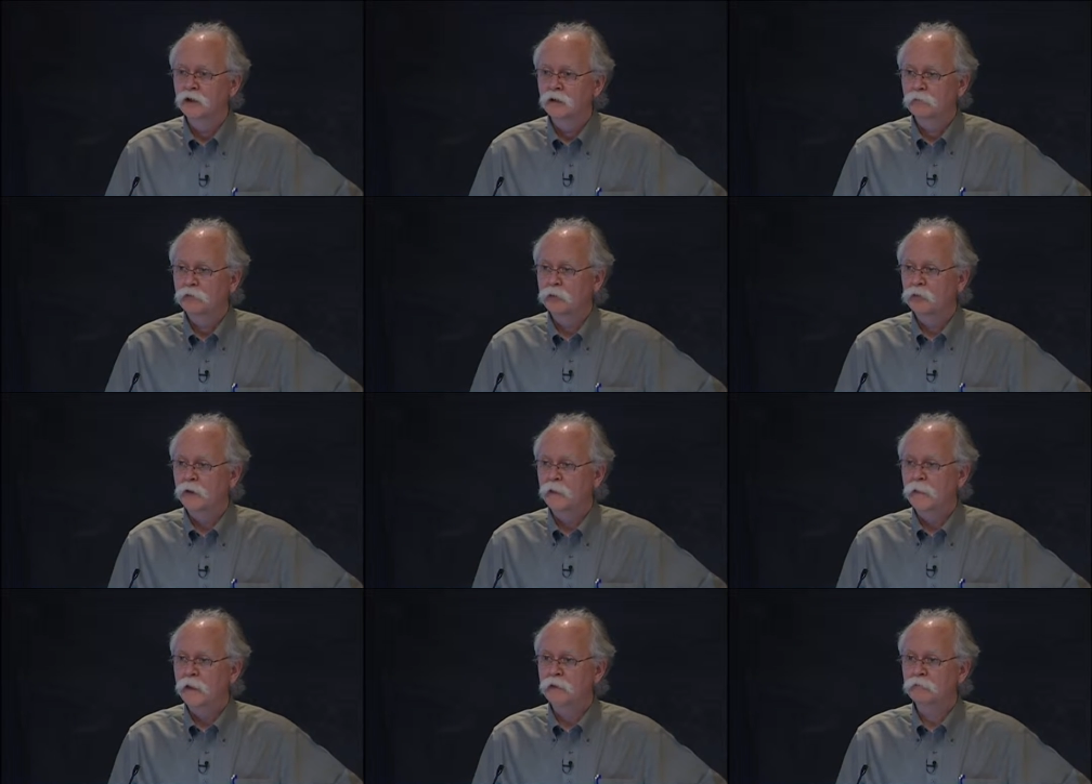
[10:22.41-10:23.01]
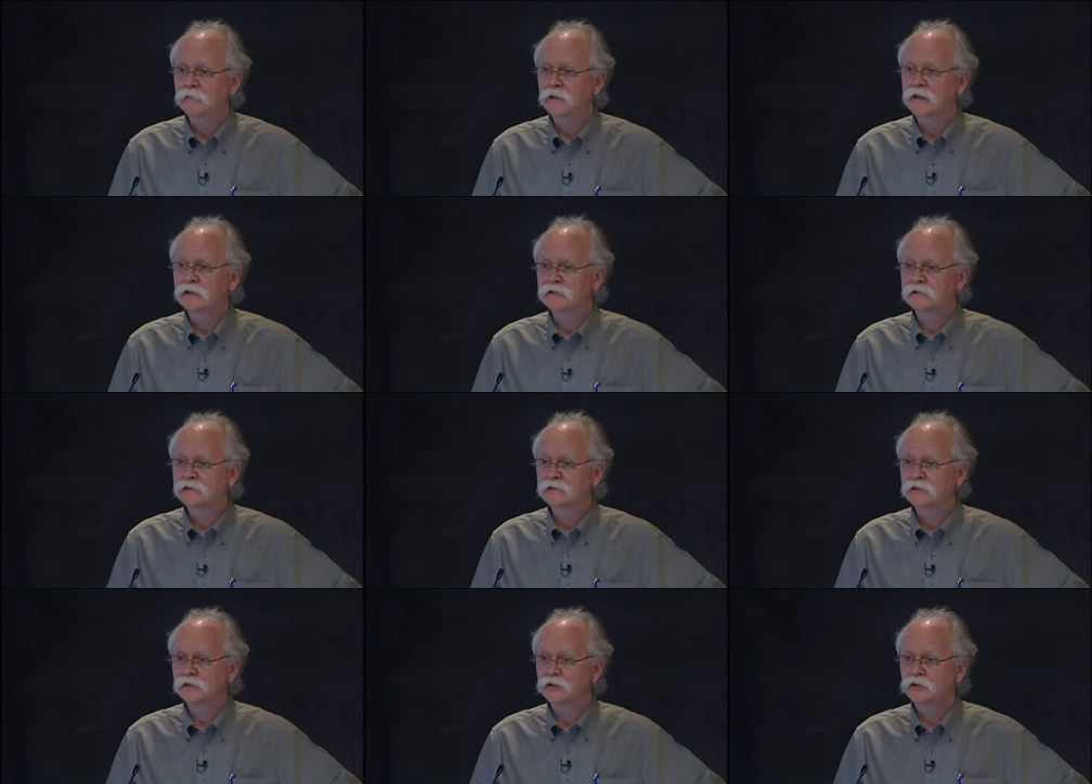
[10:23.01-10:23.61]
But what that means
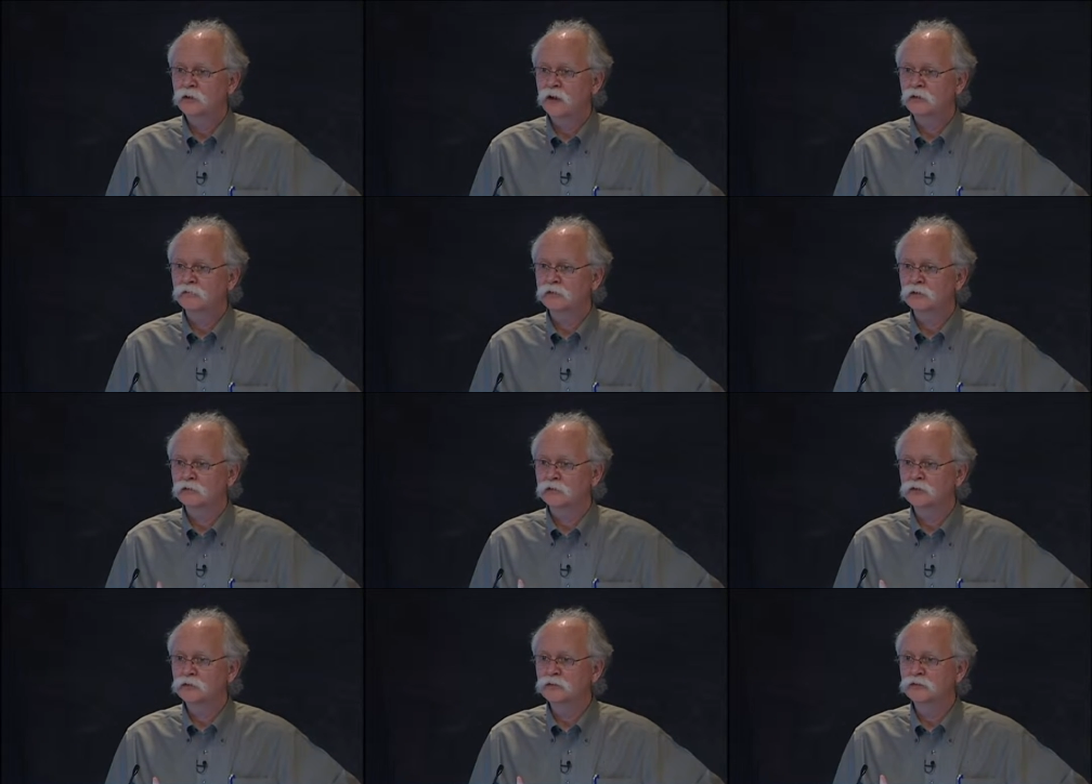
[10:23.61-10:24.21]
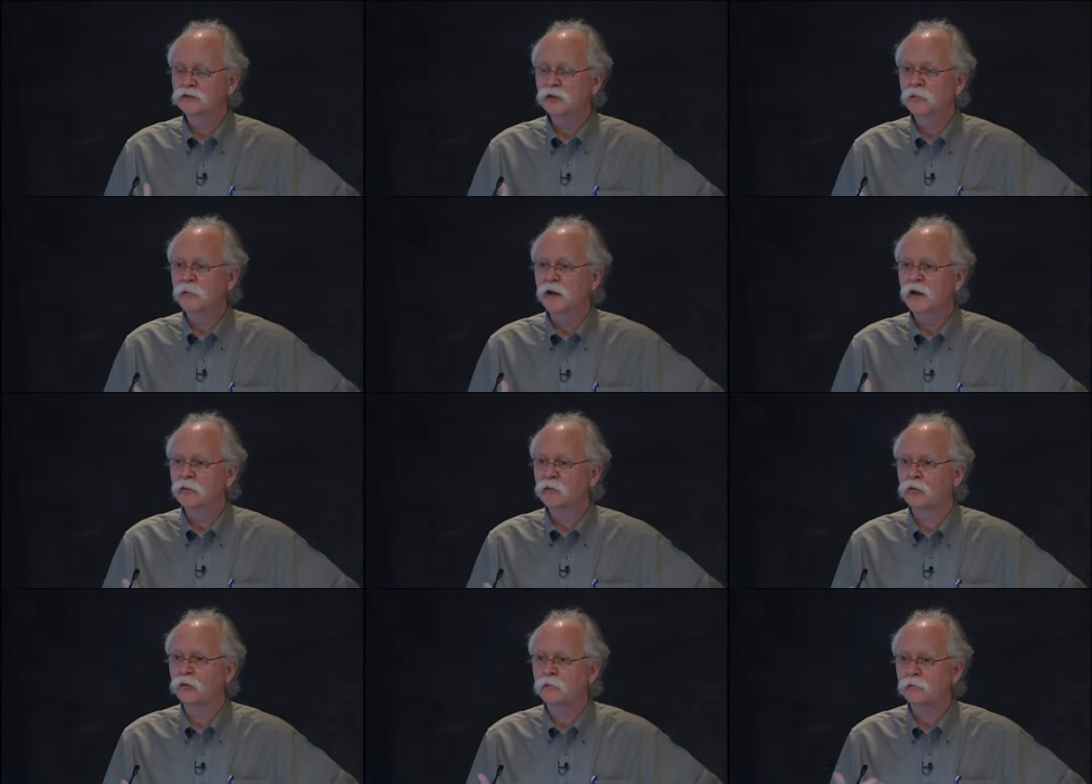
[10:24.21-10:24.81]
is that you have to do so
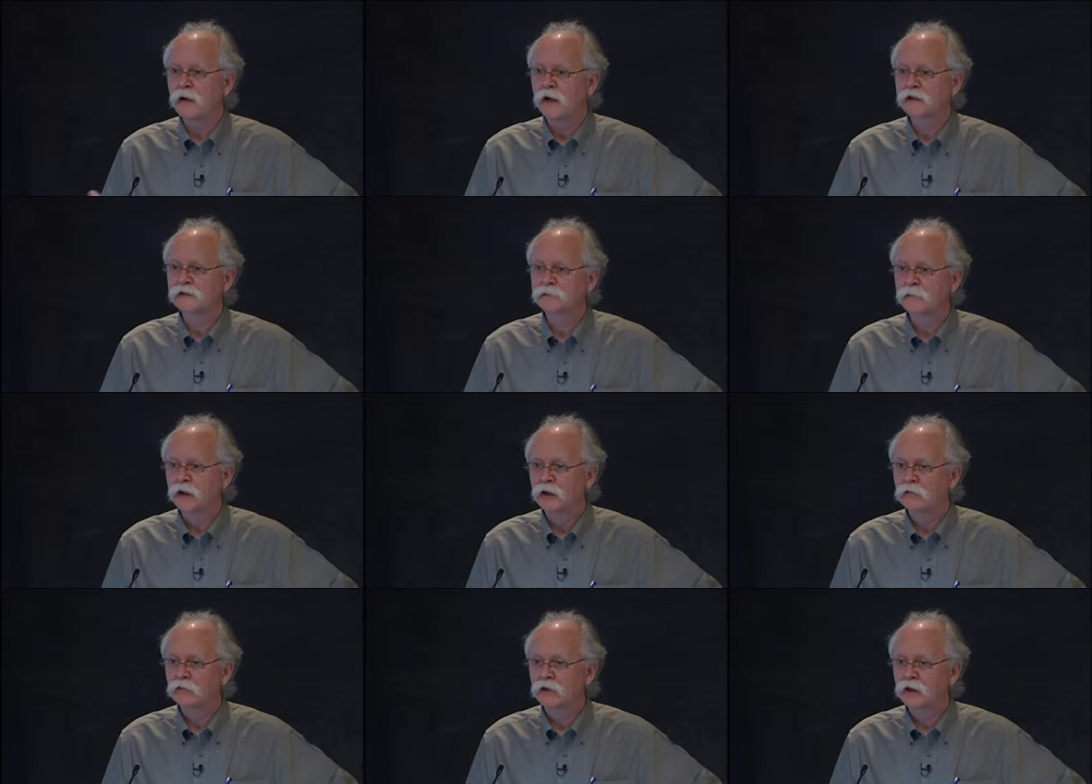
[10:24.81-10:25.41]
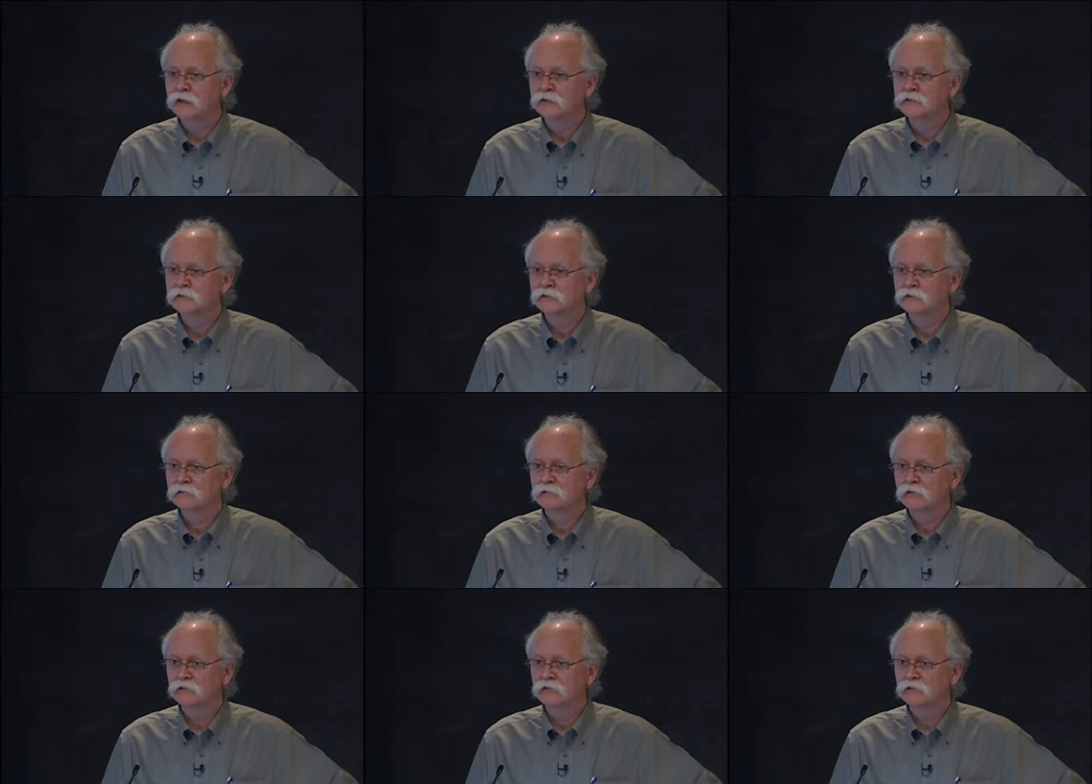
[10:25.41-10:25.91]
many more mass spec runs